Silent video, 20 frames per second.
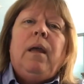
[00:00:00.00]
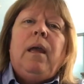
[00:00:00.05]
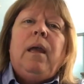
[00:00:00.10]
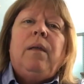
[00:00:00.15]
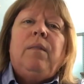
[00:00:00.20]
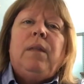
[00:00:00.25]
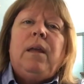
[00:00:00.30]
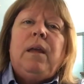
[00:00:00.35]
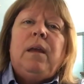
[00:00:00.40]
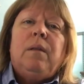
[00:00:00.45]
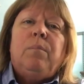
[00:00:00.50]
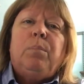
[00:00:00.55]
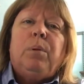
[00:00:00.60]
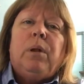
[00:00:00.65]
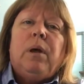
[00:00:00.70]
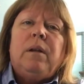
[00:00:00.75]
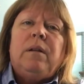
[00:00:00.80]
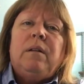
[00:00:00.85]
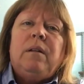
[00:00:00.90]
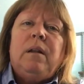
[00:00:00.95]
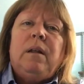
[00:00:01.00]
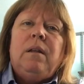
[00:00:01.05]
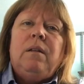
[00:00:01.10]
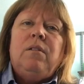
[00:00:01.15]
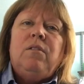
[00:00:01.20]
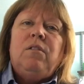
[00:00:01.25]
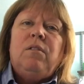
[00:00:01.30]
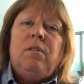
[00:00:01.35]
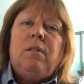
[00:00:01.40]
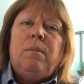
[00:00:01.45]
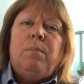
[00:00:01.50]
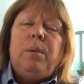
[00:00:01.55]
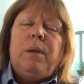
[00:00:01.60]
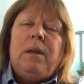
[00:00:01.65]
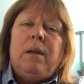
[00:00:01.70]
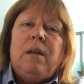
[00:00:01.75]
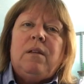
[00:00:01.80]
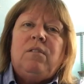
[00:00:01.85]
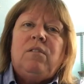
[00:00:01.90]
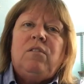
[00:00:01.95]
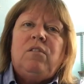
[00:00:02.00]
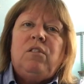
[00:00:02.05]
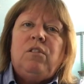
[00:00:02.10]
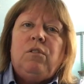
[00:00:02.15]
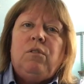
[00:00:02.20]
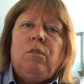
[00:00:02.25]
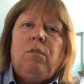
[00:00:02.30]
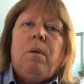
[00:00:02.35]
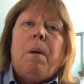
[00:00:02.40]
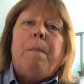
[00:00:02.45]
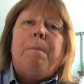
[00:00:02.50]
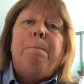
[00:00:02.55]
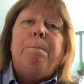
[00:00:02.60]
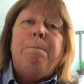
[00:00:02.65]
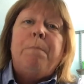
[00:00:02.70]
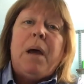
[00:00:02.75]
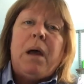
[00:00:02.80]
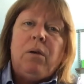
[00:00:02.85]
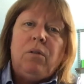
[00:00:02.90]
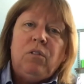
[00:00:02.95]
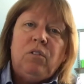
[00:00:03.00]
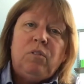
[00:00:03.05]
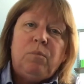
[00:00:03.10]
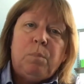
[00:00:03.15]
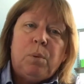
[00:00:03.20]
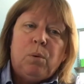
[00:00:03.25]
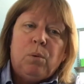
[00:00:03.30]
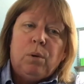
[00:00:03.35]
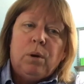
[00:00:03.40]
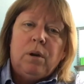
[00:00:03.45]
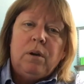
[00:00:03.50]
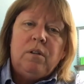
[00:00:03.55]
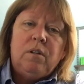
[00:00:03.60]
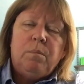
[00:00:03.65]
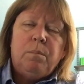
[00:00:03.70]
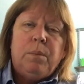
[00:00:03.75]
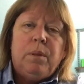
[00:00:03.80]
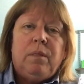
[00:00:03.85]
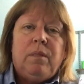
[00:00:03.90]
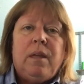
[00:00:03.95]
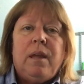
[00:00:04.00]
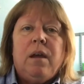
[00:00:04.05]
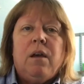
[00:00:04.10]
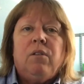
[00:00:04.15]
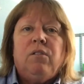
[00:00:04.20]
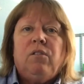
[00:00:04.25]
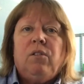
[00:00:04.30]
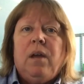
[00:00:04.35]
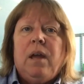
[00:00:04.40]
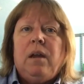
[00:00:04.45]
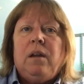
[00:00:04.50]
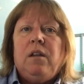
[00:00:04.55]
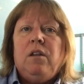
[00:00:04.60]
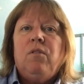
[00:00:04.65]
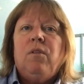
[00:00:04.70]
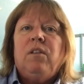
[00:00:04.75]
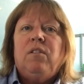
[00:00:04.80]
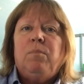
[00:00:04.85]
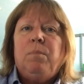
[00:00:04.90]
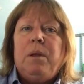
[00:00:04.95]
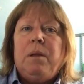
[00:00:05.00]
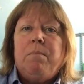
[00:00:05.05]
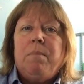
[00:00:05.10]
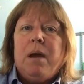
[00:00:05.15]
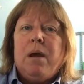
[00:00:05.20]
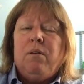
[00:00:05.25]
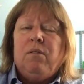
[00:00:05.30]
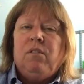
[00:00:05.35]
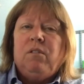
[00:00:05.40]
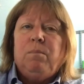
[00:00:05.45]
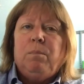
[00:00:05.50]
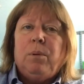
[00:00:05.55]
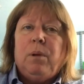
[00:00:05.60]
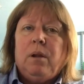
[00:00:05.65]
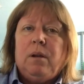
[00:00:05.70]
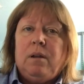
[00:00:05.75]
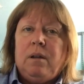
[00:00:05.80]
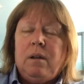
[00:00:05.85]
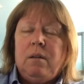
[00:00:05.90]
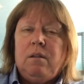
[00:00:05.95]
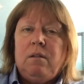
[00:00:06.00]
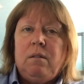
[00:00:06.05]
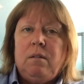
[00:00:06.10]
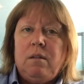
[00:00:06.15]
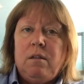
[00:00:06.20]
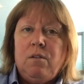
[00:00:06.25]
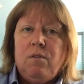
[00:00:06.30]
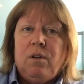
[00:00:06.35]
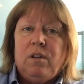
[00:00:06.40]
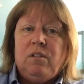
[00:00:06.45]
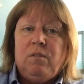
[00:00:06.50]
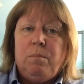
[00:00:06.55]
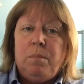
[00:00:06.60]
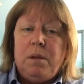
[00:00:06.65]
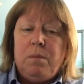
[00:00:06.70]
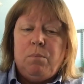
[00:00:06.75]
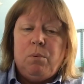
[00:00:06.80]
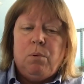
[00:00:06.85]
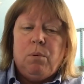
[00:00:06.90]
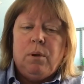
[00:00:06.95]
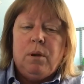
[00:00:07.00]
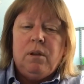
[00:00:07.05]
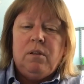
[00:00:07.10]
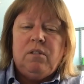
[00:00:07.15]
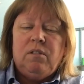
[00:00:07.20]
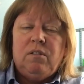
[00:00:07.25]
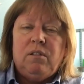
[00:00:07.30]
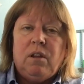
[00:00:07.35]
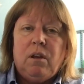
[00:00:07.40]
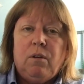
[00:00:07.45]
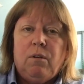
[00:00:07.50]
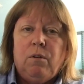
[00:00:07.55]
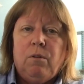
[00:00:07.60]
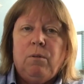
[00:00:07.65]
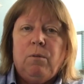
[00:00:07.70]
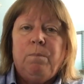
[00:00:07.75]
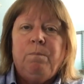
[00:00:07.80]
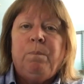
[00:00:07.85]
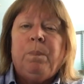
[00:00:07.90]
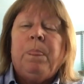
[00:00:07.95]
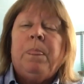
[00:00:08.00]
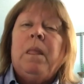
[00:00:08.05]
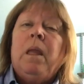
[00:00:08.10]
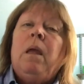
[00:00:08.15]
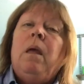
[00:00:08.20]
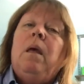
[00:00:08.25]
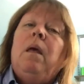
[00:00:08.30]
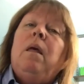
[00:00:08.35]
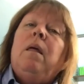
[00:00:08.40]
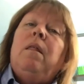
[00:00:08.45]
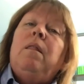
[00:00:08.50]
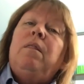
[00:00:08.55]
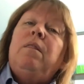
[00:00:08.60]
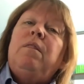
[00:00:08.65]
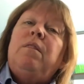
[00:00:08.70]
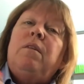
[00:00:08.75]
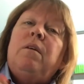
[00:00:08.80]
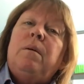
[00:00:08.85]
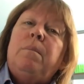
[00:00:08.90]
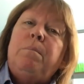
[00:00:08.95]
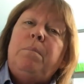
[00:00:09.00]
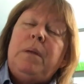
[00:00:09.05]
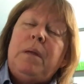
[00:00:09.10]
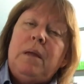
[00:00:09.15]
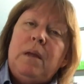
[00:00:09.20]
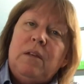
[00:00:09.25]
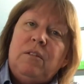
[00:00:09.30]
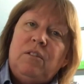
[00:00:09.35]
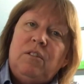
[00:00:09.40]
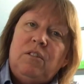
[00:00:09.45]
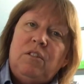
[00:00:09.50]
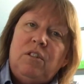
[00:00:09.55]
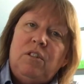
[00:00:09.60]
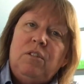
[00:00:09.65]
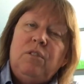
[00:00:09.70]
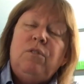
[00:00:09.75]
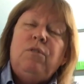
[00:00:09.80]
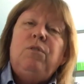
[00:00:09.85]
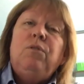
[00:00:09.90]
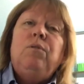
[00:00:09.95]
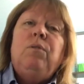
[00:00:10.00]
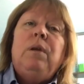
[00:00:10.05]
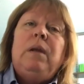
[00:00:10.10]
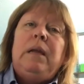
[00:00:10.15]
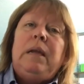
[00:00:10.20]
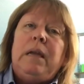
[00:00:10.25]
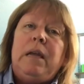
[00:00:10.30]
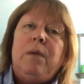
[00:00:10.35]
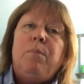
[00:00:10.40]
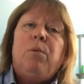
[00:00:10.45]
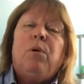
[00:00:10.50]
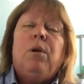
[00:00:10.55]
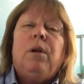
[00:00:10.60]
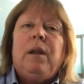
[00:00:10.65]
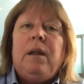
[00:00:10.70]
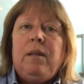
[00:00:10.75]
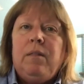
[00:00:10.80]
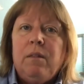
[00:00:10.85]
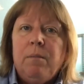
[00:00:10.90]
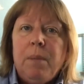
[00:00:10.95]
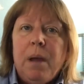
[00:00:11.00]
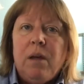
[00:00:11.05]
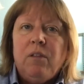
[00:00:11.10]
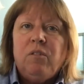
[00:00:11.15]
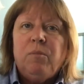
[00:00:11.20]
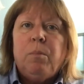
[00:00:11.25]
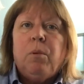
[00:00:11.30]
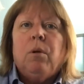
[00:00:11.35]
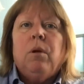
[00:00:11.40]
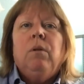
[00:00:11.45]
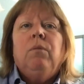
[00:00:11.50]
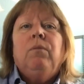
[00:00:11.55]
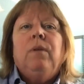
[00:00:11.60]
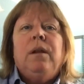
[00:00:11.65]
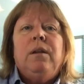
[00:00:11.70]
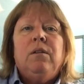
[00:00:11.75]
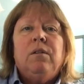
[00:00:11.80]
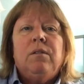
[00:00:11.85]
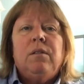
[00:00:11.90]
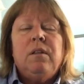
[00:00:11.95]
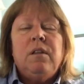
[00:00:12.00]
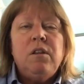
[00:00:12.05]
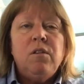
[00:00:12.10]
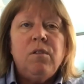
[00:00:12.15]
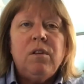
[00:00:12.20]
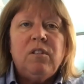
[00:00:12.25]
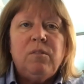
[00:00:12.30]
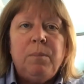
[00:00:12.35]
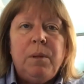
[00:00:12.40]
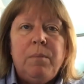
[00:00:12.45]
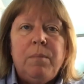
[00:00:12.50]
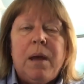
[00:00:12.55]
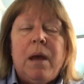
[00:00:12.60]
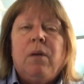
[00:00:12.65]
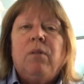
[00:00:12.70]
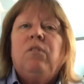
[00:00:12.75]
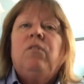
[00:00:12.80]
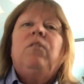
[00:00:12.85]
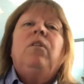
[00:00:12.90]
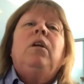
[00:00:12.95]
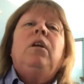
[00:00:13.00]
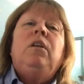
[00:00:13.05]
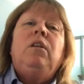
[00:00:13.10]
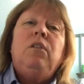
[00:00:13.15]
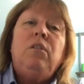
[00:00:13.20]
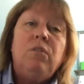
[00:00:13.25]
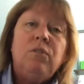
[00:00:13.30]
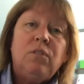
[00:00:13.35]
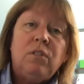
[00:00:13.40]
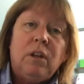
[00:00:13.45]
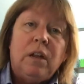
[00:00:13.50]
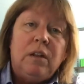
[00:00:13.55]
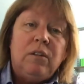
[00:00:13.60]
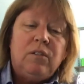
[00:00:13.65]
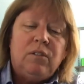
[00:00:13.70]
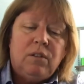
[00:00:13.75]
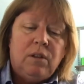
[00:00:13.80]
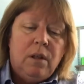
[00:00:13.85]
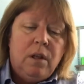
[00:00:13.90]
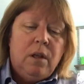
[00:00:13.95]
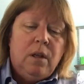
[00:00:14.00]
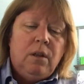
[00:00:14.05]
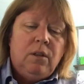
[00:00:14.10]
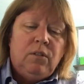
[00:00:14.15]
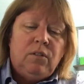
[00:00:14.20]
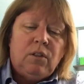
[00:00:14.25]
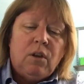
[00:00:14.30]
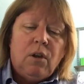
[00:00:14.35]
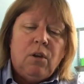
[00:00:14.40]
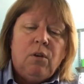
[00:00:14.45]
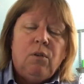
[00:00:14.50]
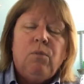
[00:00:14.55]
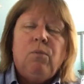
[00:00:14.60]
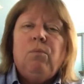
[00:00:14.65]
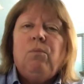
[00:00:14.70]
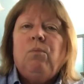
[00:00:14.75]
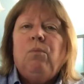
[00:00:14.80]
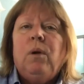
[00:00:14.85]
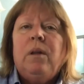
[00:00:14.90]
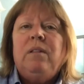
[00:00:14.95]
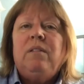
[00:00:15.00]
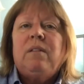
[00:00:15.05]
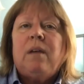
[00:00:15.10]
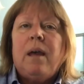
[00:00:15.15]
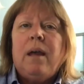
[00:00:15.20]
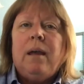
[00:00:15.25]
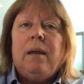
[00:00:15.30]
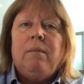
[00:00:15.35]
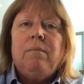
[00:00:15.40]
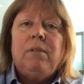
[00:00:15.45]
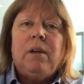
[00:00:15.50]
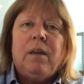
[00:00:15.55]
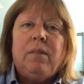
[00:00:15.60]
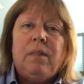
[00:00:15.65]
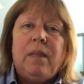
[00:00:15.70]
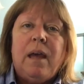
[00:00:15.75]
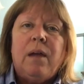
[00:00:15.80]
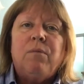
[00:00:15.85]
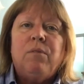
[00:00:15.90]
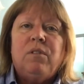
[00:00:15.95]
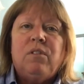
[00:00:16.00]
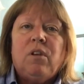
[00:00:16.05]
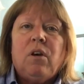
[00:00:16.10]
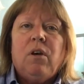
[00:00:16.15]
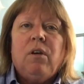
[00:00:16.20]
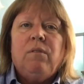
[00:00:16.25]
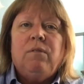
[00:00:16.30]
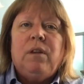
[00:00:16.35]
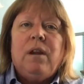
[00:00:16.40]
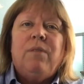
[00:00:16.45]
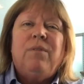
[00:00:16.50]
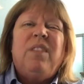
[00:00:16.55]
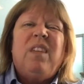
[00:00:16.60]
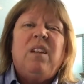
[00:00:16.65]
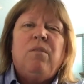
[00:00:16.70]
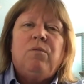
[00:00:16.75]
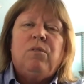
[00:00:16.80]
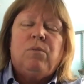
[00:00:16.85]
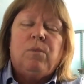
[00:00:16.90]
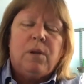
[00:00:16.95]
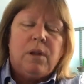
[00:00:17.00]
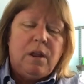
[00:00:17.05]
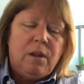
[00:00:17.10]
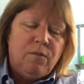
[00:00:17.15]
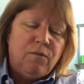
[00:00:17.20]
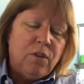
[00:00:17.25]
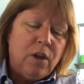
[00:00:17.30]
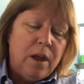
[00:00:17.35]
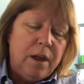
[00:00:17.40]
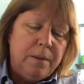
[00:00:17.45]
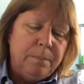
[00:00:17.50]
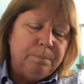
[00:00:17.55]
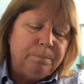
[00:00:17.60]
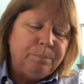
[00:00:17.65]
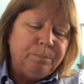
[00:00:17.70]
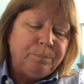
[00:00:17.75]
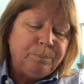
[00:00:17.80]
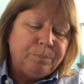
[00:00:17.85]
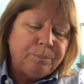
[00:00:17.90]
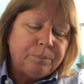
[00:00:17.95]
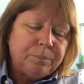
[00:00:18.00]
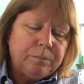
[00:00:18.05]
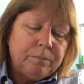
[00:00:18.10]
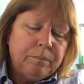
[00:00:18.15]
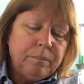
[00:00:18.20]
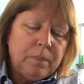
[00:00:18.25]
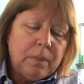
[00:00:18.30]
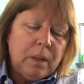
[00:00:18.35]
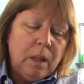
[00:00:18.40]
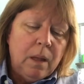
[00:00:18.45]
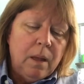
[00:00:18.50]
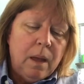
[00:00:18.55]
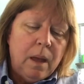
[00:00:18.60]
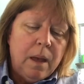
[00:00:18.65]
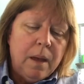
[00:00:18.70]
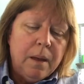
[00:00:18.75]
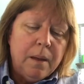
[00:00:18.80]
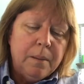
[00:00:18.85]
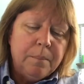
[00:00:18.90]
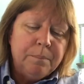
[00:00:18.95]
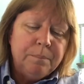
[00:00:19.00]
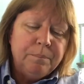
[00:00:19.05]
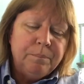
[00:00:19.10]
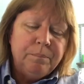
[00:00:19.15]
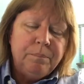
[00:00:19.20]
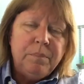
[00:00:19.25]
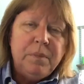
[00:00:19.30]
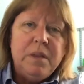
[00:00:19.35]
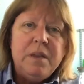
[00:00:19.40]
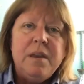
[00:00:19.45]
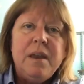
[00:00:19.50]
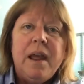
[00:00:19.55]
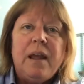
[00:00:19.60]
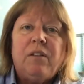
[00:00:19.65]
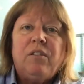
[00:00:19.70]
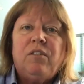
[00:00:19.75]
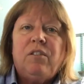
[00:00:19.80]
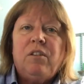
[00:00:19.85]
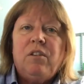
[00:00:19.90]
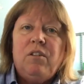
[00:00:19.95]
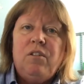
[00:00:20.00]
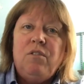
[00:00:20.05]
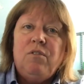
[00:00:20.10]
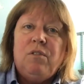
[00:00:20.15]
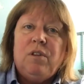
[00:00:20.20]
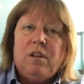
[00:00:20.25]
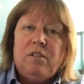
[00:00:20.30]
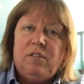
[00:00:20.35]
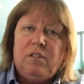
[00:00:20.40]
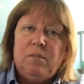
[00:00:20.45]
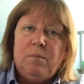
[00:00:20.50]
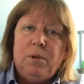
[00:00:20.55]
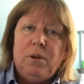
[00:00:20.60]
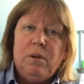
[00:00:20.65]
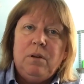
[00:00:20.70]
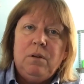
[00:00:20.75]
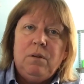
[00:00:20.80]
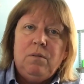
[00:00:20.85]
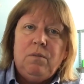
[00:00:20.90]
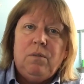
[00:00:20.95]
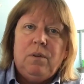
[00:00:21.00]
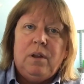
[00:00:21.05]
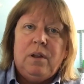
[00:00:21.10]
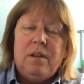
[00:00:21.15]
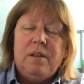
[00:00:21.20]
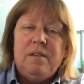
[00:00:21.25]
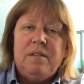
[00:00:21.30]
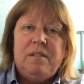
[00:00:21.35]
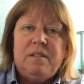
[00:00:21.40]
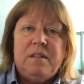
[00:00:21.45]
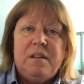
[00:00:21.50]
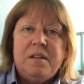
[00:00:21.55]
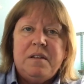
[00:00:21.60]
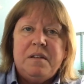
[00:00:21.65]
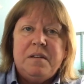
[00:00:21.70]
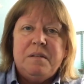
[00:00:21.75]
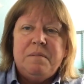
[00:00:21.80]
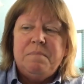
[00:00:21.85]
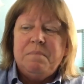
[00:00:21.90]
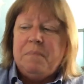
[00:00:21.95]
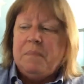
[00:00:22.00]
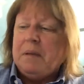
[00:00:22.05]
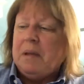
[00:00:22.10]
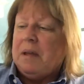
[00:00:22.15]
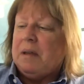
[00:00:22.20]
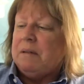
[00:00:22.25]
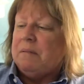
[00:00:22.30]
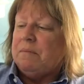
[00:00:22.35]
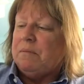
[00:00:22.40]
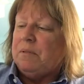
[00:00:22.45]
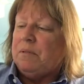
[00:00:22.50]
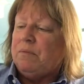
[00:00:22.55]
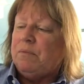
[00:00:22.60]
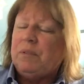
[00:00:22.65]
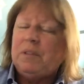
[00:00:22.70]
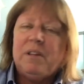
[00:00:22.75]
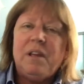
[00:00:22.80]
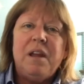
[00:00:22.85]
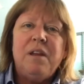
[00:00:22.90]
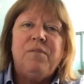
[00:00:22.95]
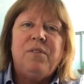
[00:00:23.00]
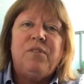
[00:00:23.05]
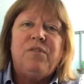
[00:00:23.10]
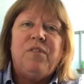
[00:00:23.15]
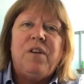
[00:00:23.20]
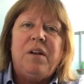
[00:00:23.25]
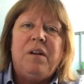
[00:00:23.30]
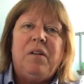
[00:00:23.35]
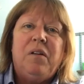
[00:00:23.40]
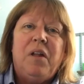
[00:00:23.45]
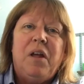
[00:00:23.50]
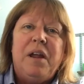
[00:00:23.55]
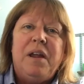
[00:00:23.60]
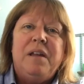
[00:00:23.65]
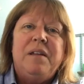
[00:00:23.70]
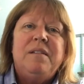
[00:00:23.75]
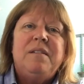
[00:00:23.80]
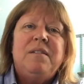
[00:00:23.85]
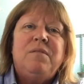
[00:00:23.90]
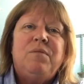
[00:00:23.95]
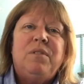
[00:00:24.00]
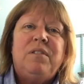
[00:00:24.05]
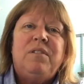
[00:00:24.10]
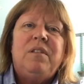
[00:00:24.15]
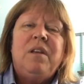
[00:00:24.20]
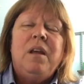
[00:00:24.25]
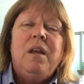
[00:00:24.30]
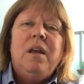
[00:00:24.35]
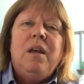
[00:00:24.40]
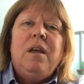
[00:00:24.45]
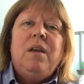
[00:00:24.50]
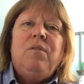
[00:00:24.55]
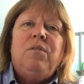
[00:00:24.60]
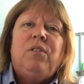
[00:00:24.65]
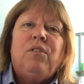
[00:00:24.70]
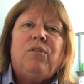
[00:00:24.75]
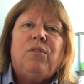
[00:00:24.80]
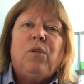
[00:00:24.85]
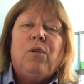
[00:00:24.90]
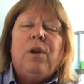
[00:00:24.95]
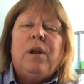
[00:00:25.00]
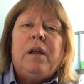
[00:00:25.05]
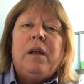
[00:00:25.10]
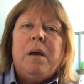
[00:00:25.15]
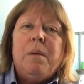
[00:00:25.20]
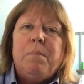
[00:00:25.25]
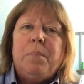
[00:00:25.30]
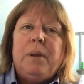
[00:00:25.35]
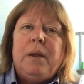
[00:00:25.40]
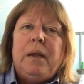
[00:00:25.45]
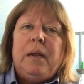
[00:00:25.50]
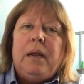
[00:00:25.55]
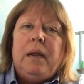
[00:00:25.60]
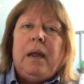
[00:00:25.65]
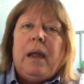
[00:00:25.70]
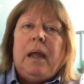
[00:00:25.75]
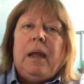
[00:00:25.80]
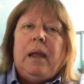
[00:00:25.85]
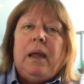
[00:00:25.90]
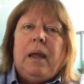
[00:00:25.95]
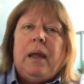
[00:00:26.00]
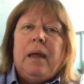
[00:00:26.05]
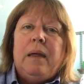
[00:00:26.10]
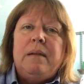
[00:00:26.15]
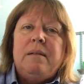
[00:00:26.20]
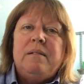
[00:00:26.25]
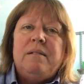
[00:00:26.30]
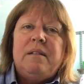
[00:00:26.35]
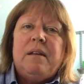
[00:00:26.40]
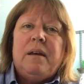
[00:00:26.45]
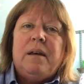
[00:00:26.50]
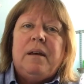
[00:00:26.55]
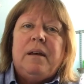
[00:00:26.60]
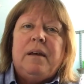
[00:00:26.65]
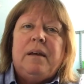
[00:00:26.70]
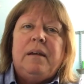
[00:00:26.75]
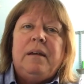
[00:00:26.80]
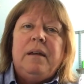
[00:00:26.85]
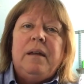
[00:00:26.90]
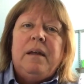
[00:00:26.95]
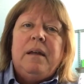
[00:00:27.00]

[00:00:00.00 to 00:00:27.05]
and they had plugged it into the PS2 mouse port, but they also had a USB mouse plugged into the USB port. So the PS2 keyboard in the mouse port rendered the USB mouse useless. So once I got that resolved, everything was working fine. Next new customer was it was kind of a fun client. It was a flooring company, and